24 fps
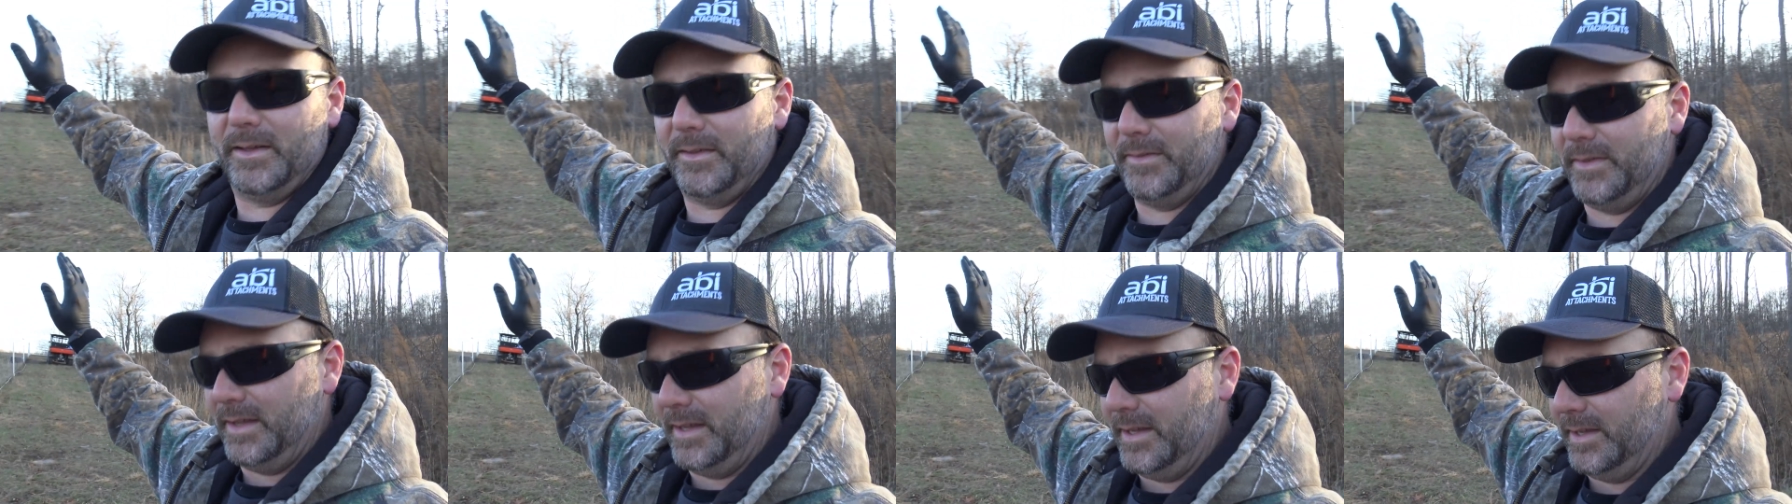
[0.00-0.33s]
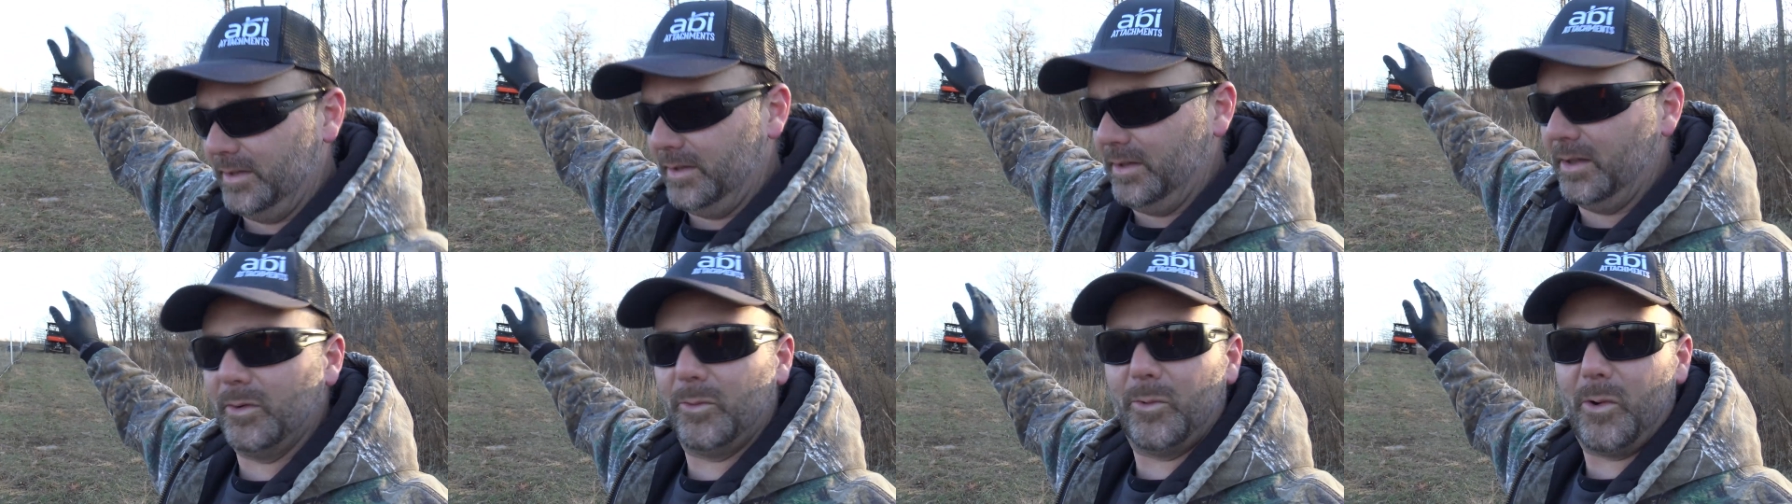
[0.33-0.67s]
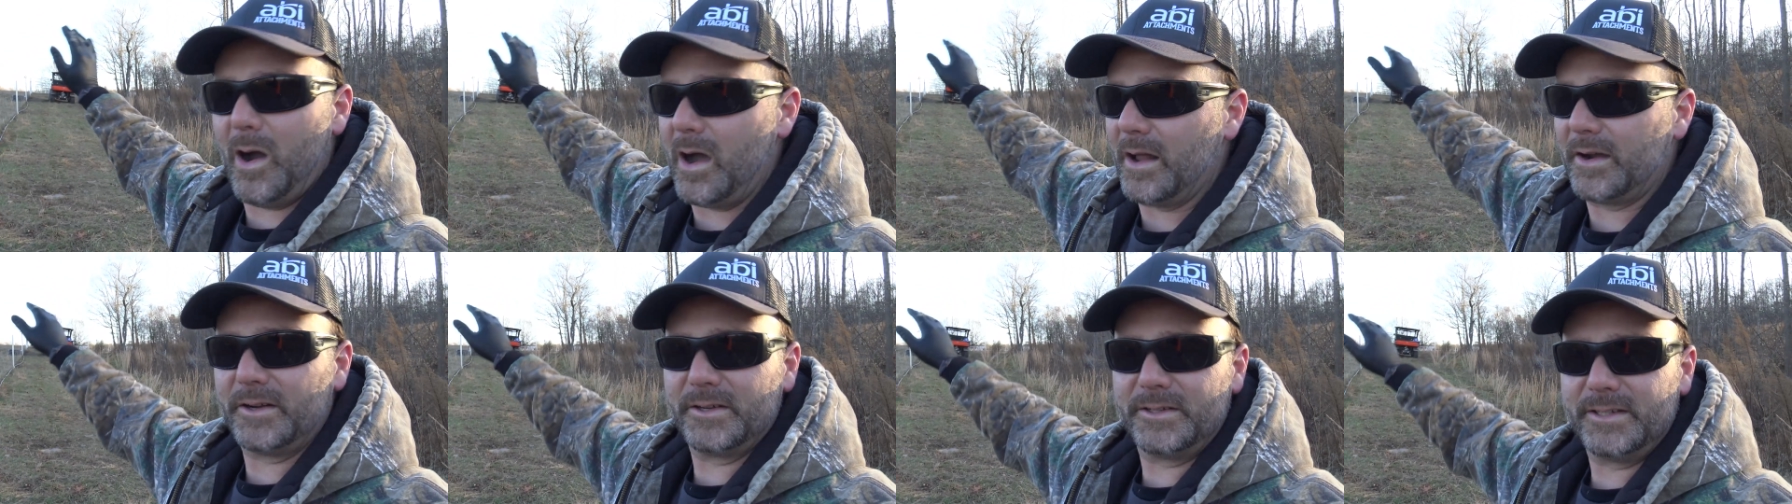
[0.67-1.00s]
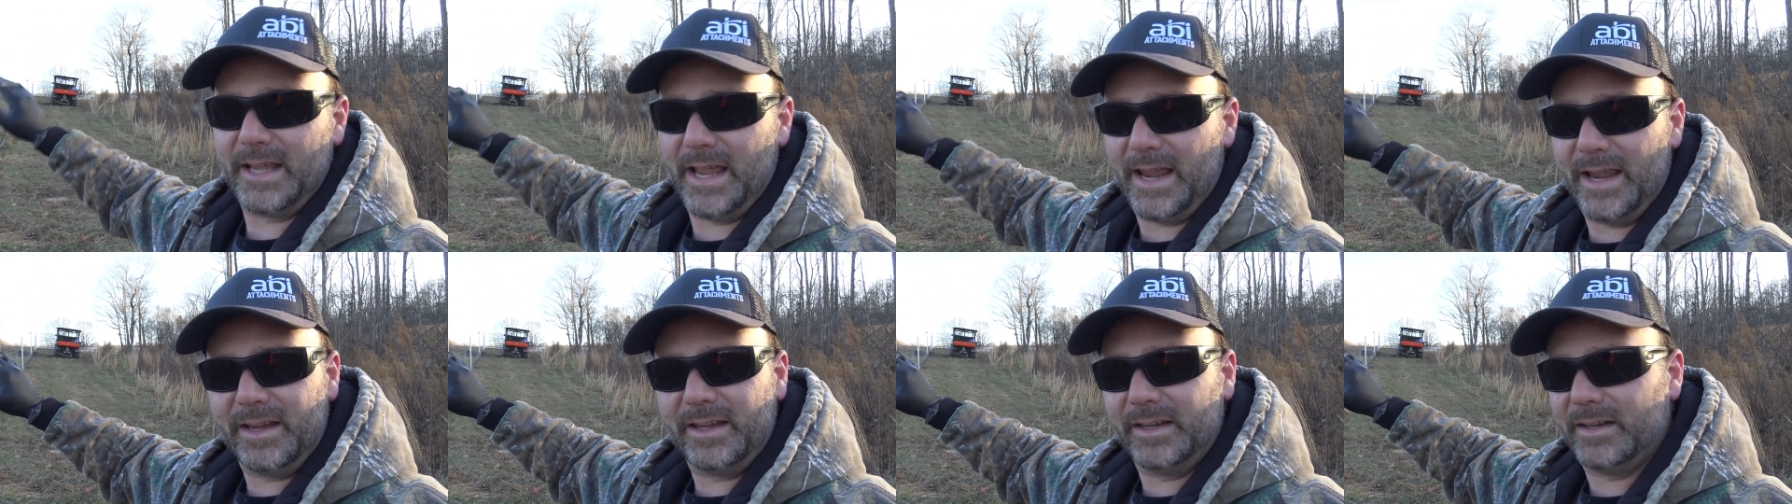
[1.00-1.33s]
of the hill, a water
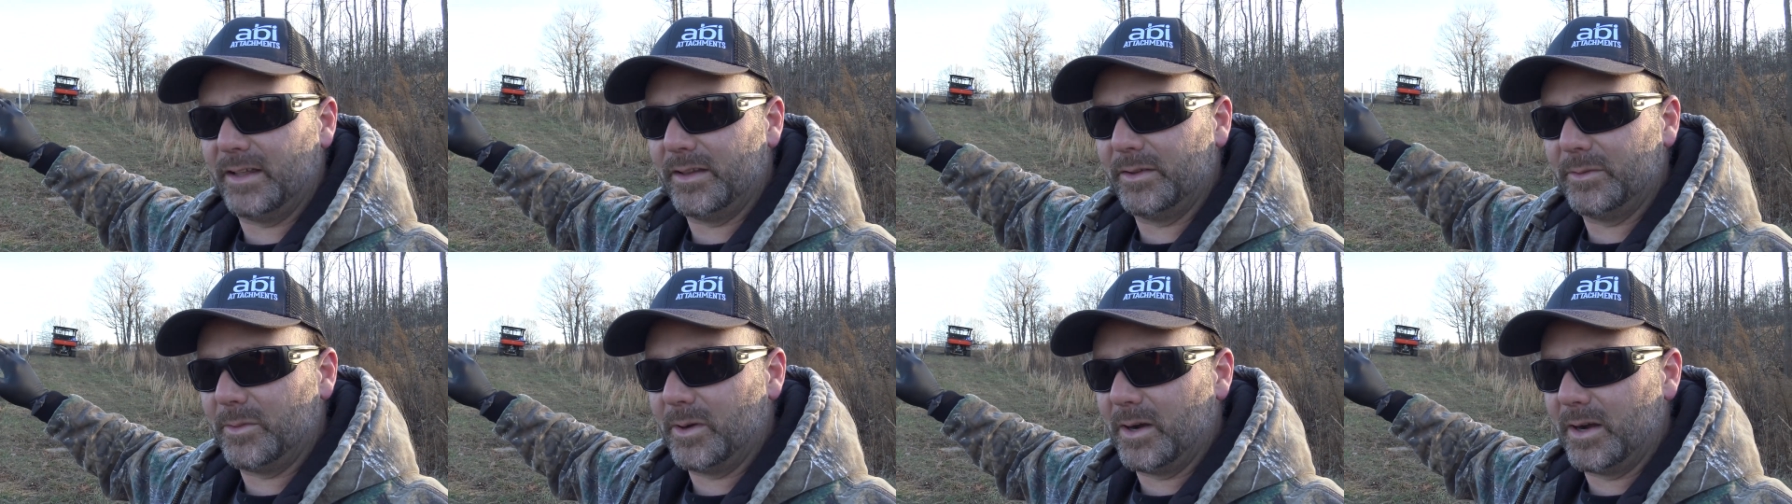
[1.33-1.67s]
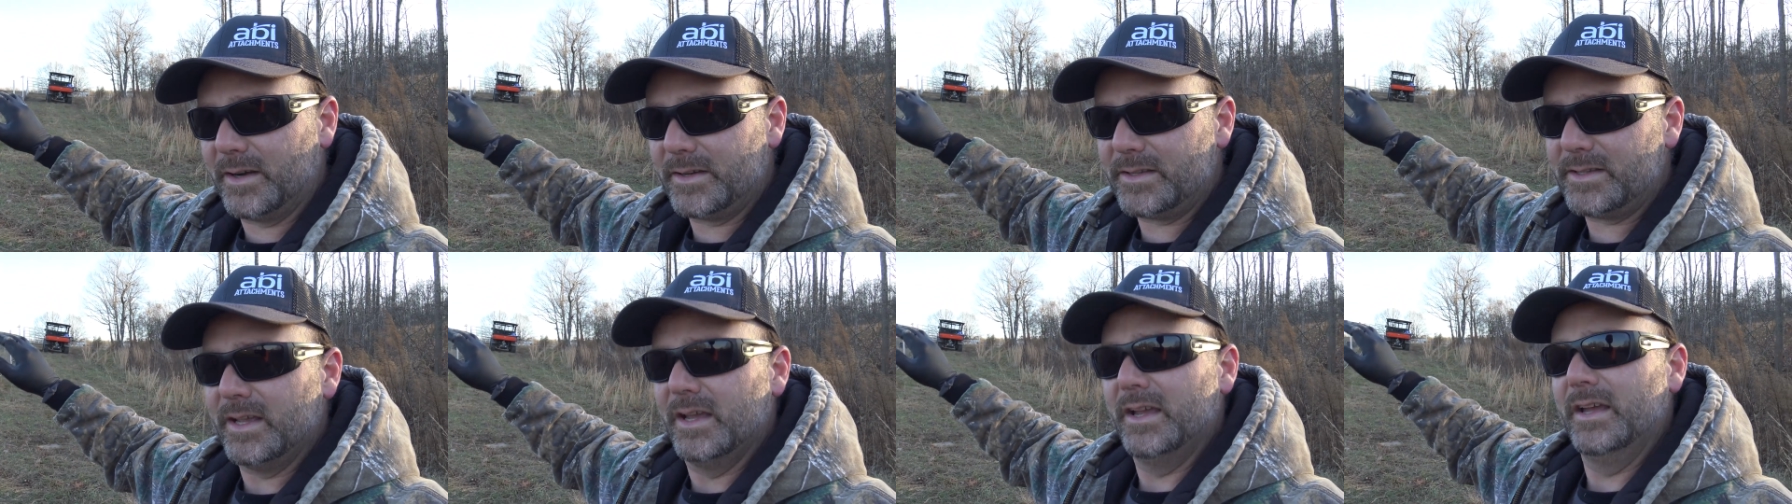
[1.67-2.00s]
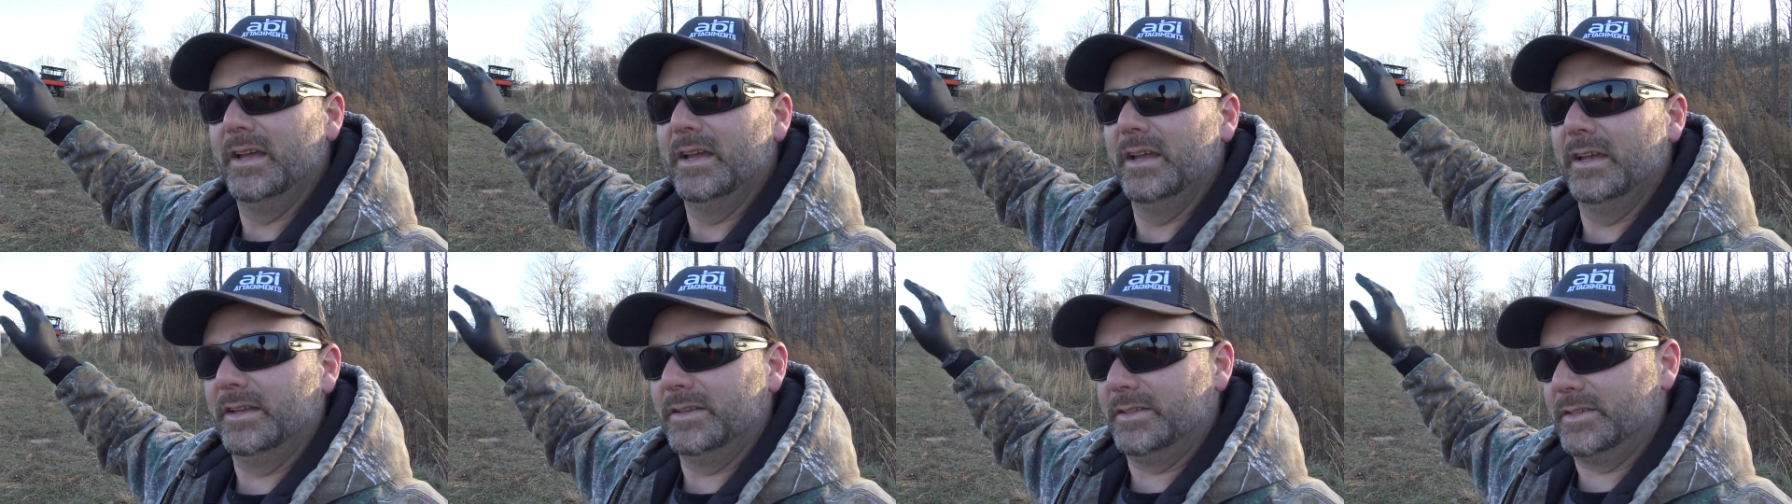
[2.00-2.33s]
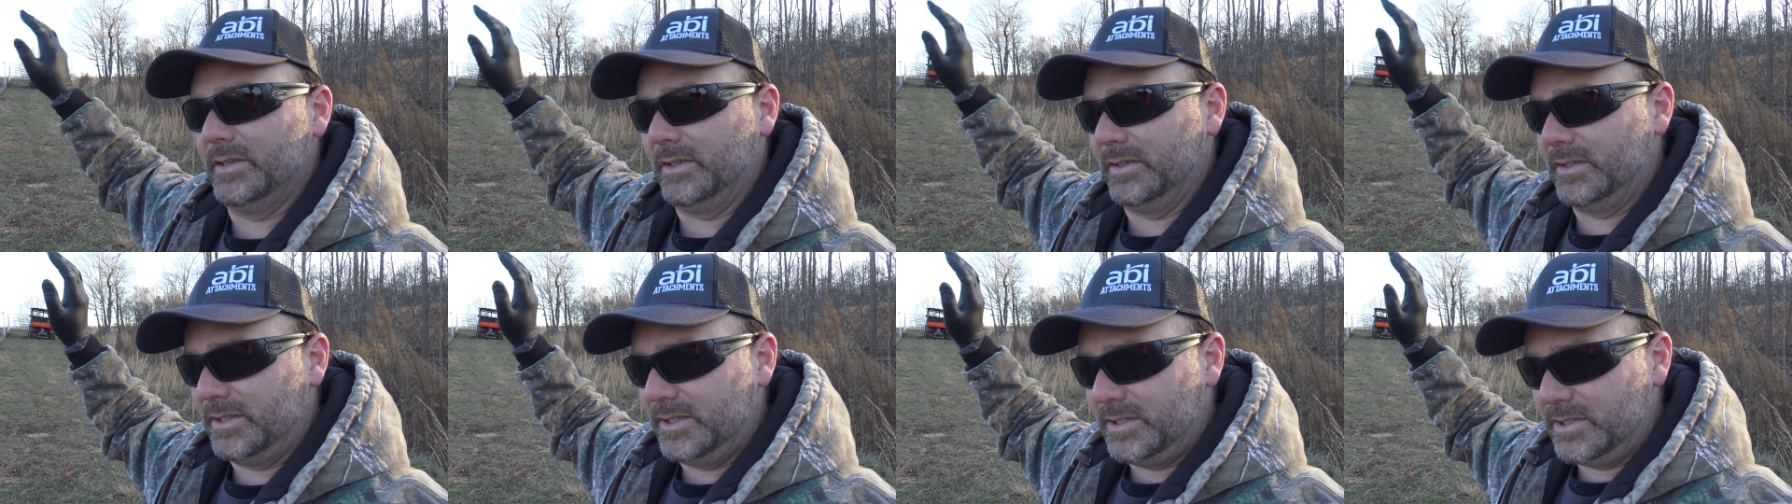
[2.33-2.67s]
tank in other words,
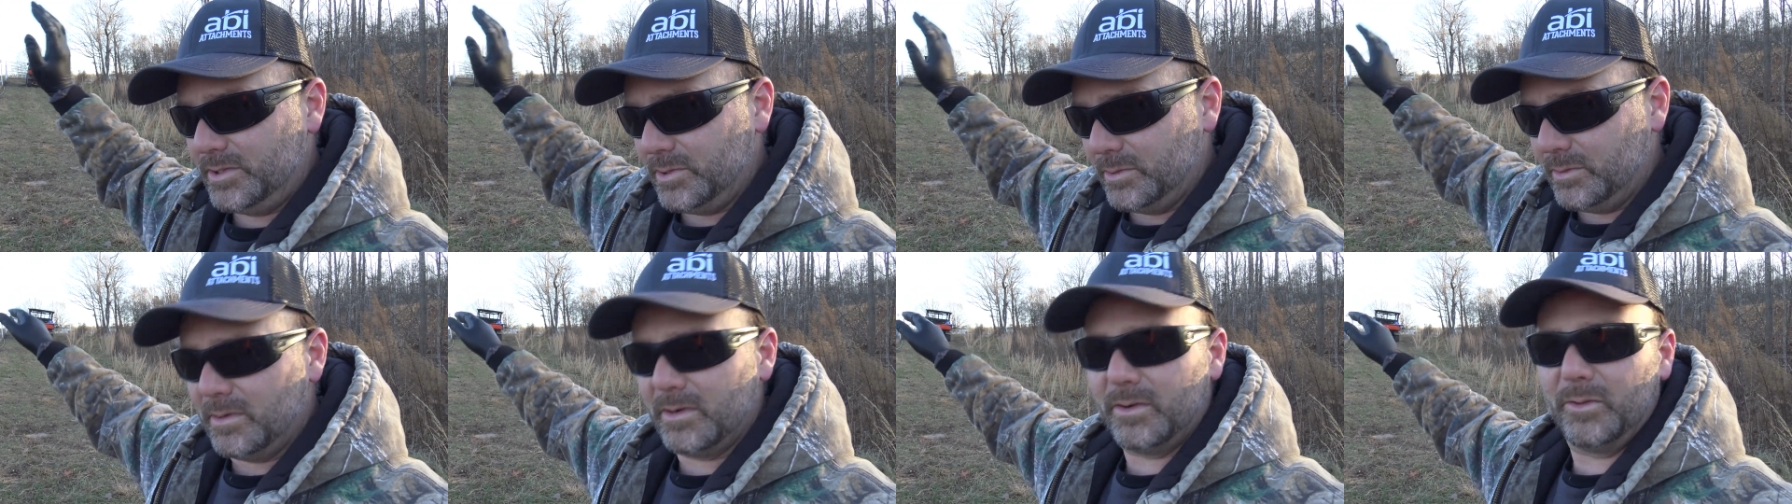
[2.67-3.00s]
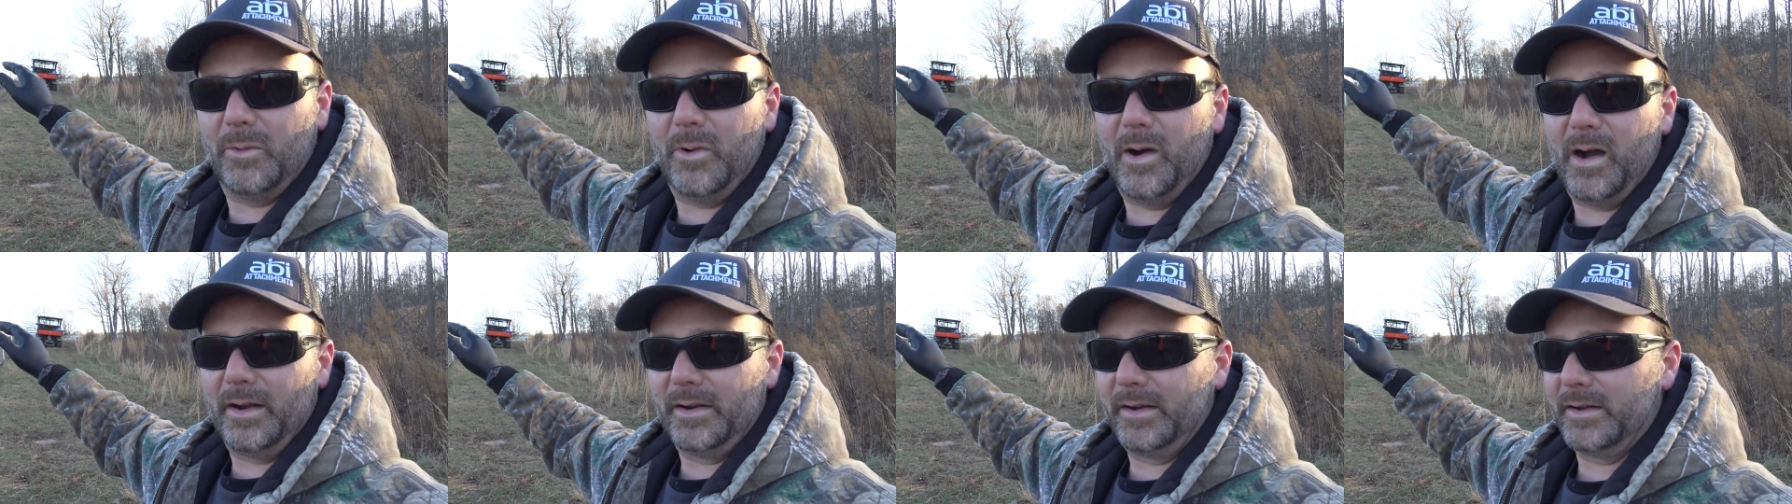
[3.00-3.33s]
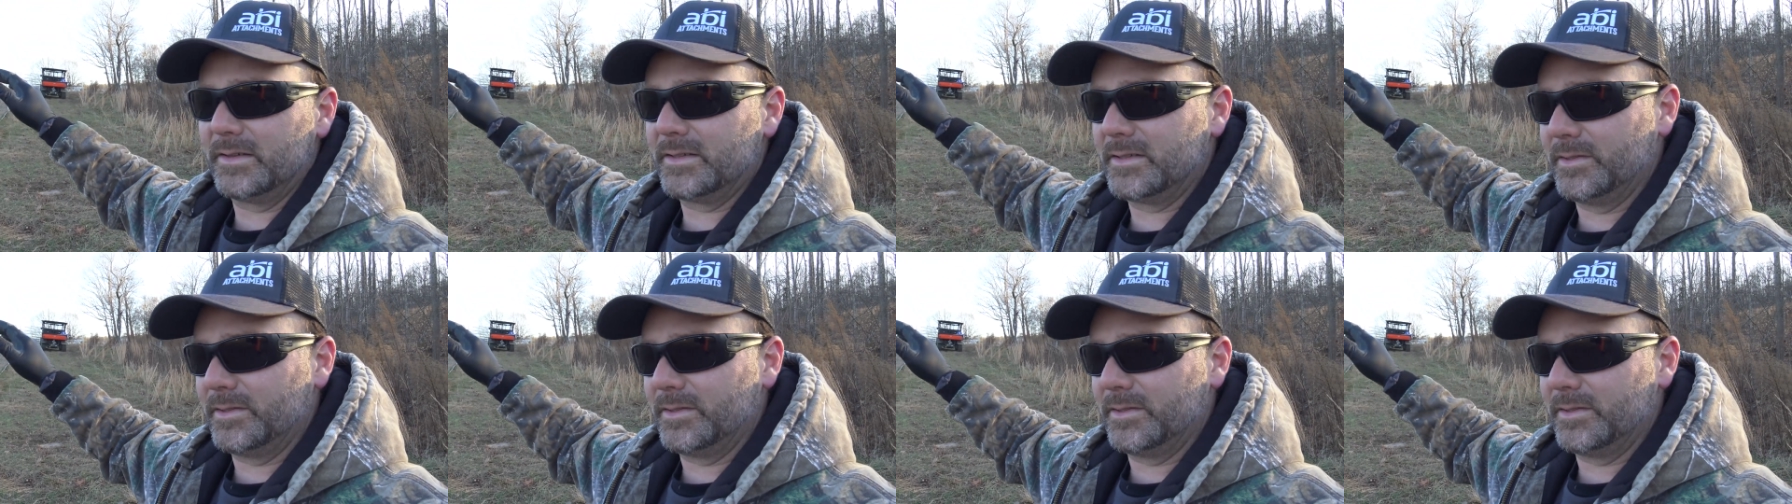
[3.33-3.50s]
to store water.